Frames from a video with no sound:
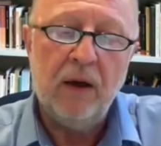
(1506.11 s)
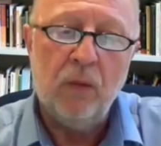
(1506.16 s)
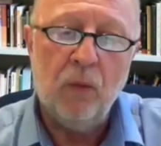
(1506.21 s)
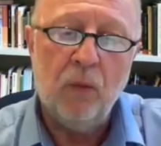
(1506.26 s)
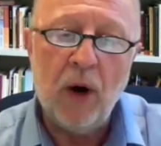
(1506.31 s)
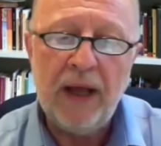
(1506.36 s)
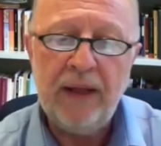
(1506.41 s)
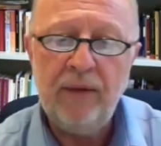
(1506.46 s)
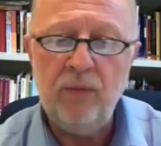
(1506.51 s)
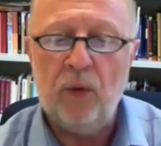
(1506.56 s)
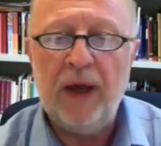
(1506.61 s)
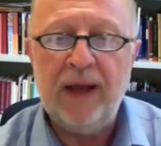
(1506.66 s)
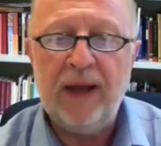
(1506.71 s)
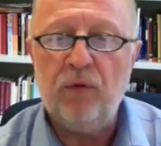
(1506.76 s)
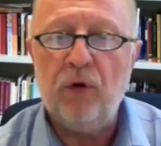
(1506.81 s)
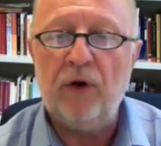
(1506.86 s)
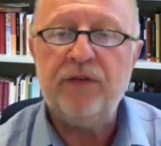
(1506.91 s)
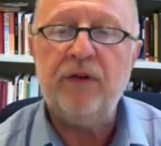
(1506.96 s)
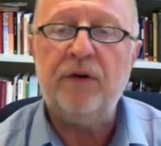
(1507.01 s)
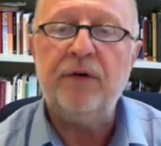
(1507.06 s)
One way
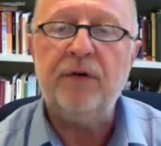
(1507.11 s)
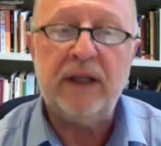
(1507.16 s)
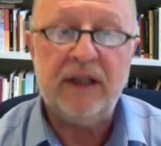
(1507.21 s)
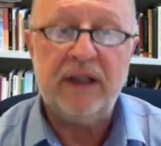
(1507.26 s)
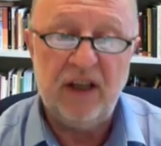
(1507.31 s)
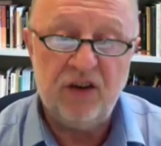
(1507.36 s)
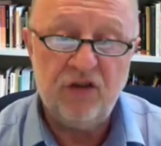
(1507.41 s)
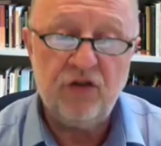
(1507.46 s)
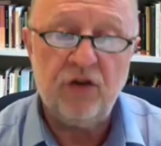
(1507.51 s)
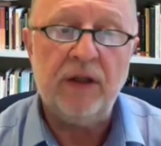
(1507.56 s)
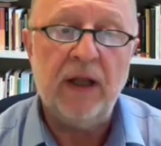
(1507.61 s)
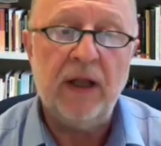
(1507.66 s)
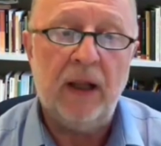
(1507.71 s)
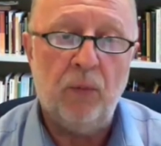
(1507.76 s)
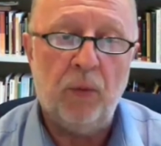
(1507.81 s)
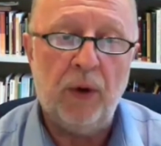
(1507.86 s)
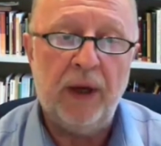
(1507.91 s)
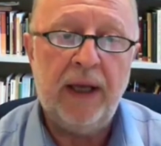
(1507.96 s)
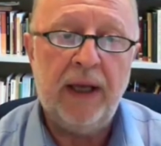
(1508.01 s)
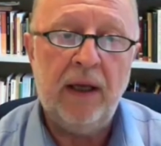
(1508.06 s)
was a traditional
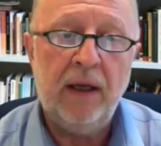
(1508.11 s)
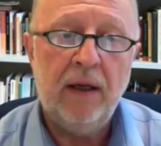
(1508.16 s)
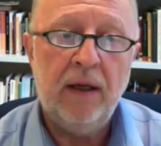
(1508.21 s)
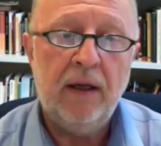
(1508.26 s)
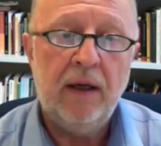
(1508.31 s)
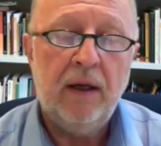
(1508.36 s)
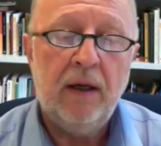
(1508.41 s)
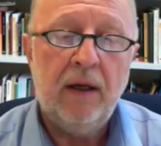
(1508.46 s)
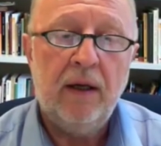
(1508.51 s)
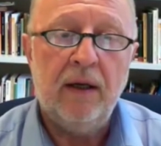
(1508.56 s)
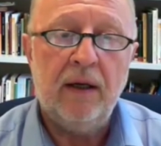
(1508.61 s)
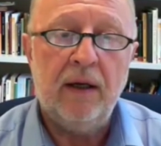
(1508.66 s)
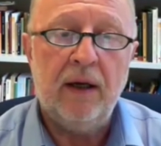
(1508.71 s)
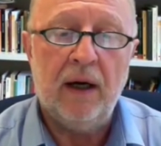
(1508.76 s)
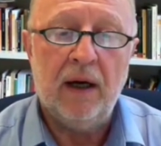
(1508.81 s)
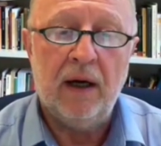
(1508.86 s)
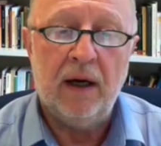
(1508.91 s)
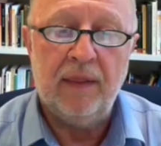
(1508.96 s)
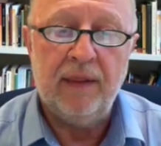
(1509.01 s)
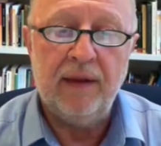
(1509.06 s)
way.
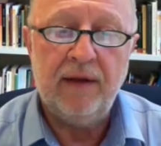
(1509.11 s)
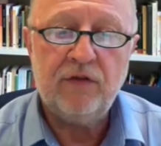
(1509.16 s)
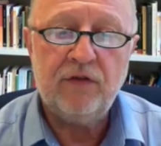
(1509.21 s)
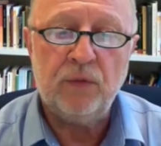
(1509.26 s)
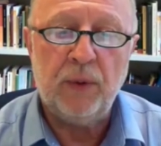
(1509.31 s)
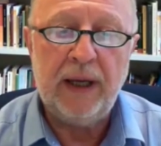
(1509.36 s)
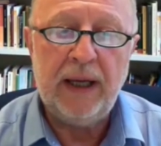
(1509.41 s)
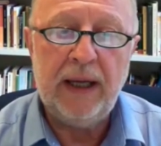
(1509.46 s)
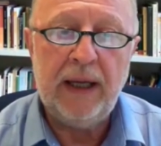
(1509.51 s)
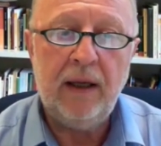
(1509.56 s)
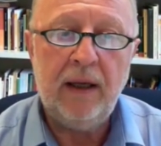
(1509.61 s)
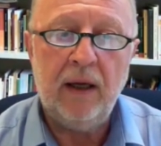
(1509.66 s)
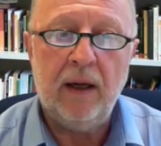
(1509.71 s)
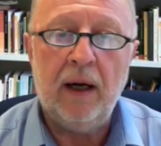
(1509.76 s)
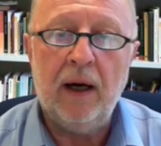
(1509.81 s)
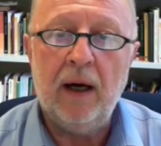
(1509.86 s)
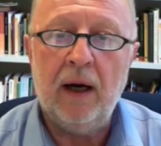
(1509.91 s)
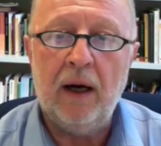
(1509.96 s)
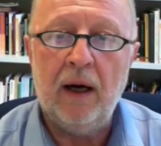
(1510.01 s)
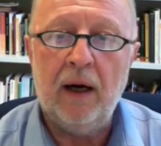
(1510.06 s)
This way
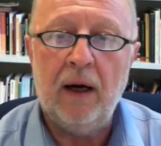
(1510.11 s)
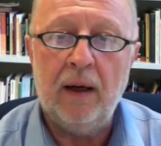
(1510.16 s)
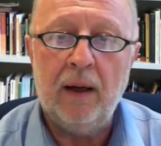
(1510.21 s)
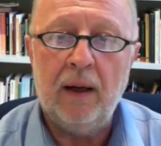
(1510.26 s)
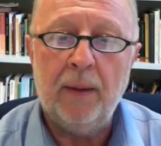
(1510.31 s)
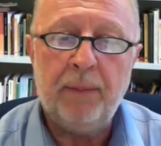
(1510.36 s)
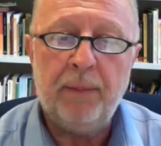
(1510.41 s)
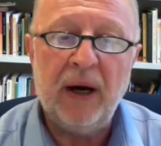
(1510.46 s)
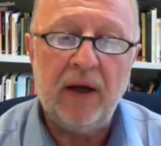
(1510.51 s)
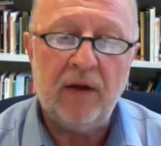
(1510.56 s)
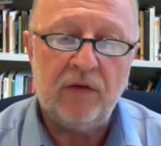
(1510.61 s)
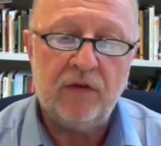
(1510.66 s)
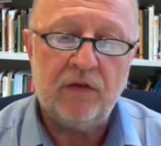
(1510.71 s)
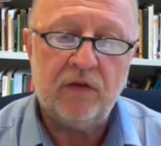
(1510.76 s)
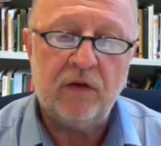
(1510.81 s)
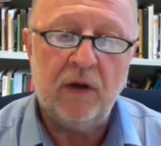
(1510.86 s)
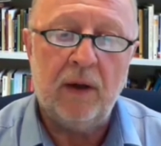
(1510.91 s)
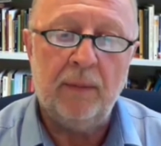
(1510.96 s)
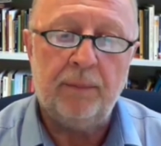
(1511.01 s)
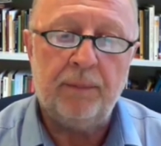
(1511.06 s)

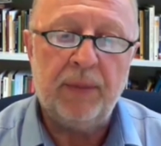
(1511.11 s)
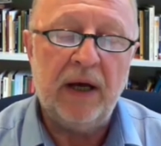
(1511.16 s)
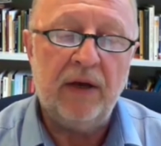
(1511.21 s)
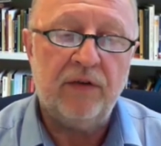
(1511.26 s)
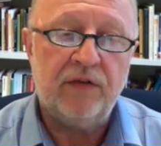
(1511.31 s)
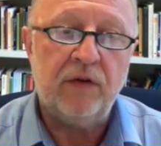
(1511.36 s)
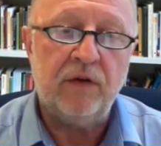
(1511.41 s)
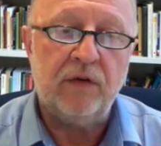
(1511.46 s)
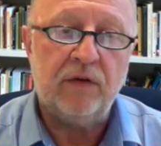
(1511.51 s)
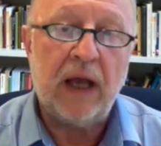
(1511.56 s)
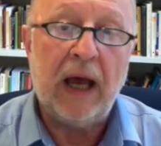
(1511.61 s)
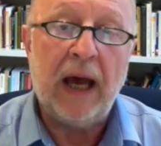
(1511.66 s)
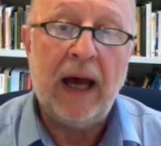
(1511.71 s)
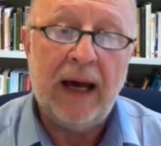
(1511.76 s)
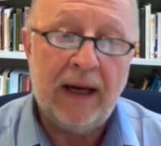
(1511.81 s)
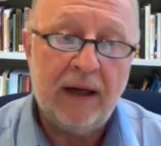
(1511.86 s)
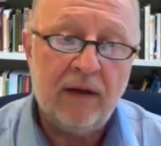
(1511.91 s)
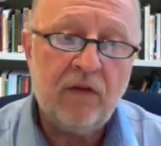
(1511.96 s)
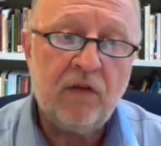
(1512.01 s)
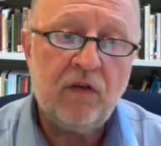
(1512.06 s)
passes
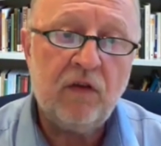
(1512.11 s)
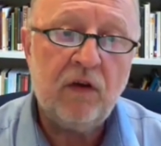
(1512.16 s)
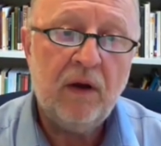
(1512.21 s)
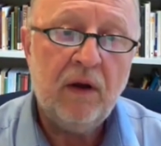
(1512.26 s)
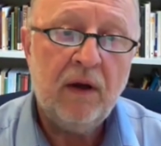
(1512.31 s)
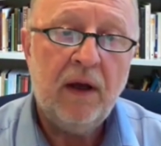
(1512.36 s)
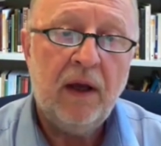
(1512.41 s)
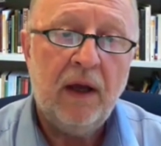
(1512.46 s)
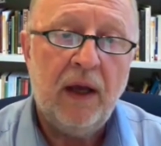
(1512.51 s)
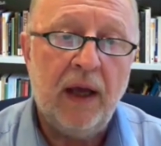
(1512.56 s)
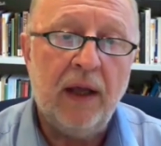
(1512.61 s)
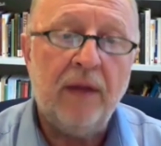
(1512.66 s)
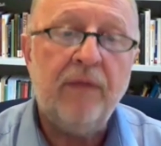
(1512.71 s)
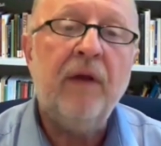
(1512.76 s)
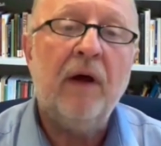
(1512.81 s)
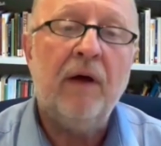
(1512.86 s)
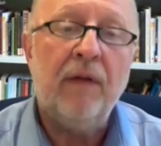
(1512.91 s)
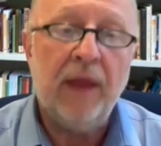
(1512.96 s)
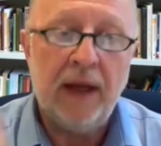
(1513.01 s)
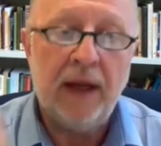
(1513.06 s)
Graz,
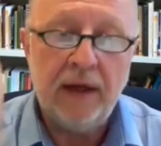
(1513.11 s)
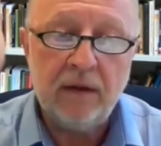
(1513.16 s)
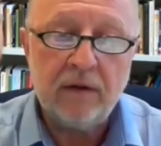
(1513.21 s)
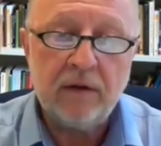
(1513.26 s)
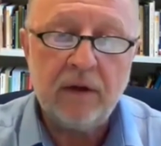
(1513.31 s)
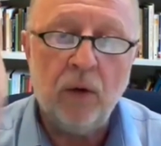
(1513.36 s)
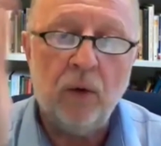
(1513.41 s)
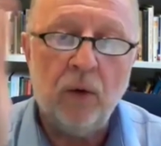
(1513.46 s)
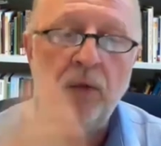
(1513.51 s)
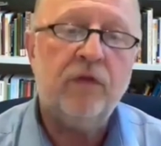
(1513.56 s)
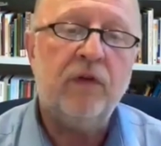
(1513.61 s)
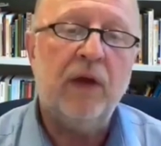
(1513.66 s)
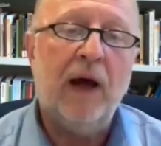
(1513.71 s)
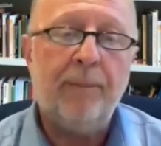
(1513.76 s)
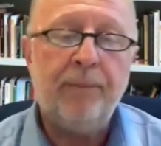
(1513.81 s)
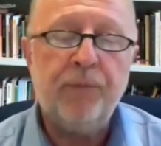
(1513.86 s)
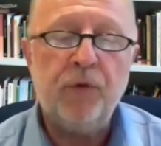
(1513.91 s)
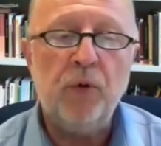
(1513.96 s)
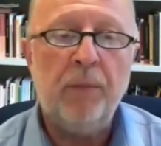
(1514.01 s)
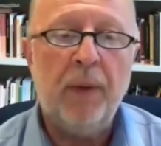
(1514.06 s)
and then it goes
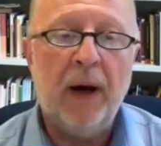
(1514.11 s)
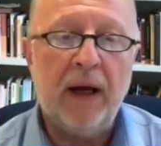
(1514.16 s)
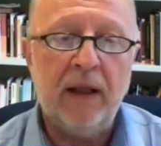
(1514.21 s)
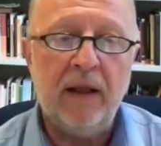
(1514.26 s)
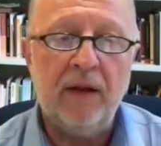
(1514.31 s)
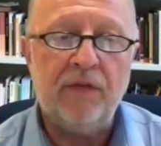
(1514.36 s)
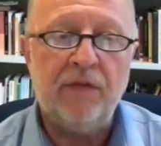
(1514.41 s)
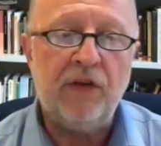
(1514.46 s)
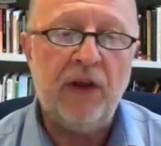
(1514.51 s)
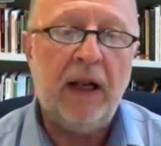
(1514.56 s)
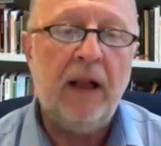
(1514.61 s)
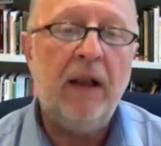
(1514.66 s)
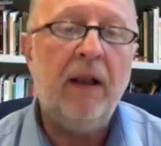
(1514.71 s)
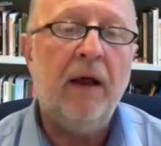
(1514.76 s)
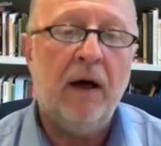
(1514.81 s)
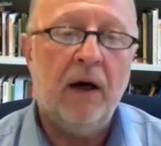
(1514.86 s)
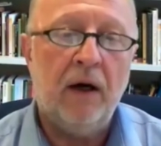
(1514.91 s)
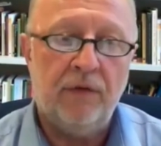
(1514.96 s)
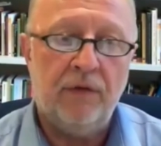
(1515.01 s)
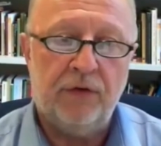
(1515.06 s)
up to Mariazell
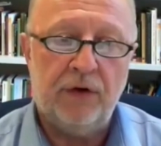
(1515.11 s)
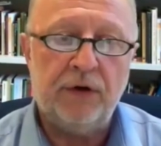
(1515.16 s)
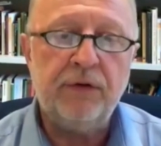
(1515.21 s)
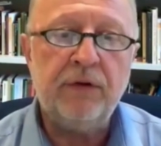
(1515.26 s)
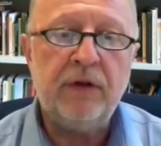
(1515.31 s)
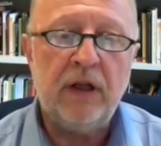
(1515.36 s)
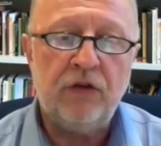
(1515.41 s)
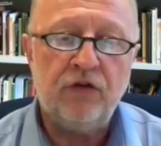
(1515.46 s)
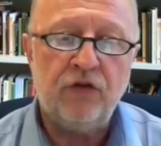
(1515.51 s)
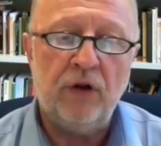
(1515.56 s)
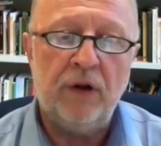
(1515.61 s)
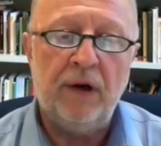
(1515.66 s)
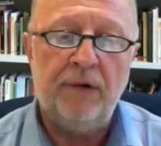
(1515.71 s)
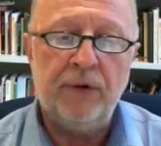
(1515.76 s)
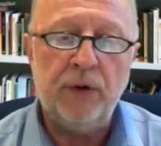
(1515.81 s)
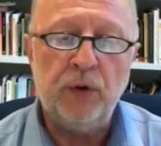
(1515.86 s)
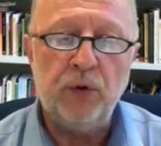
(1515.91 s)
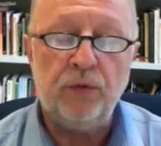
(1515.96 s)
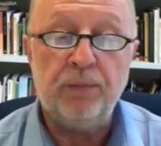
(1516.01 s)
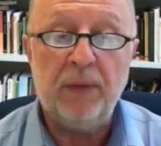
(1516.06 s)
on the traditional
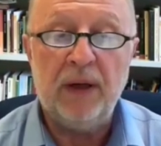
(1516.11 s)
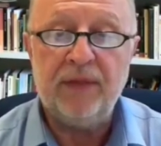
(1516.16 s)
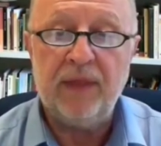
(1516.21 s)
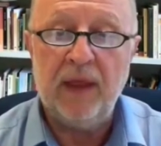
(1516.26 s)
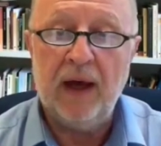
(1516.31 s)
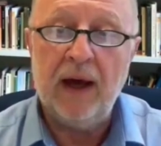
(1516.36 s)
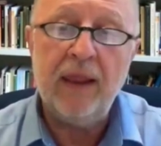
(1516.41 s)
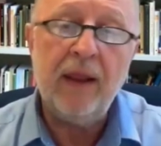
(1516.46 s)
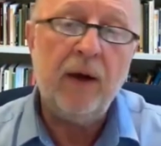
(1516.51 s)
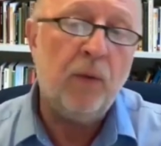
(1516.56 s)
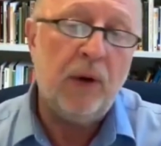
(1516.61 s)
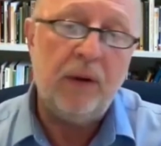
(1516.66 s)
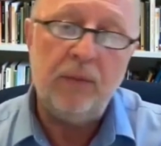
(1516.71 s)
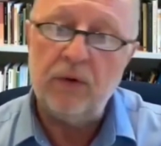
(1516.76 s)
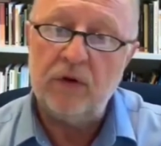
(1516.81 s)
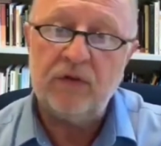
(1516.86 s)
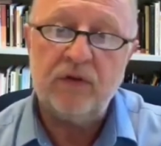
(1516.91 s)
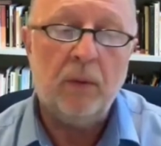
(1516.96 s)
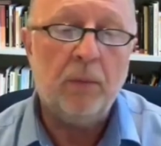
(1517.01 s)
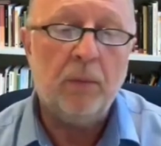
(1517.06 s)
route. But the other way
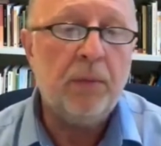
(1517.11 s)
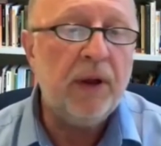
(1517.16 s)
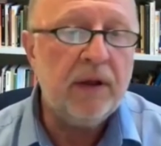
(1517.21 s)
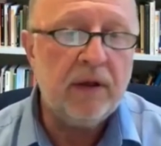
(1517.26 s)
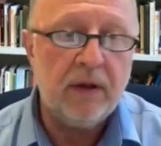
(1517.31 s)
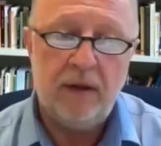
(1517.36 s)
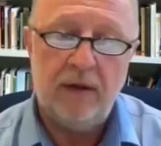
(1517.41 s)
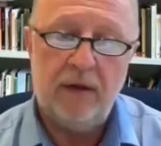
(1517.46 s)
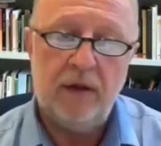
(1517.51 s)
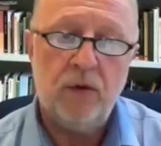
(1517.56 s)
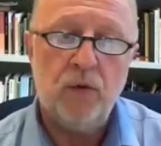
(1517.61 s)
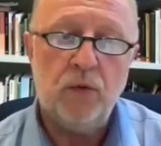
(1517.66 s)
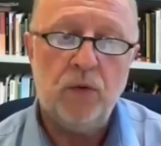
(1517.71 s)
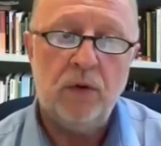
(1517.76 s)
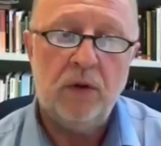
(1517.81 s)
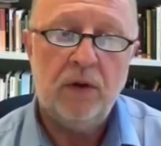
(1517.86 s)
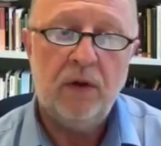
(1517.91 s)
was completely new.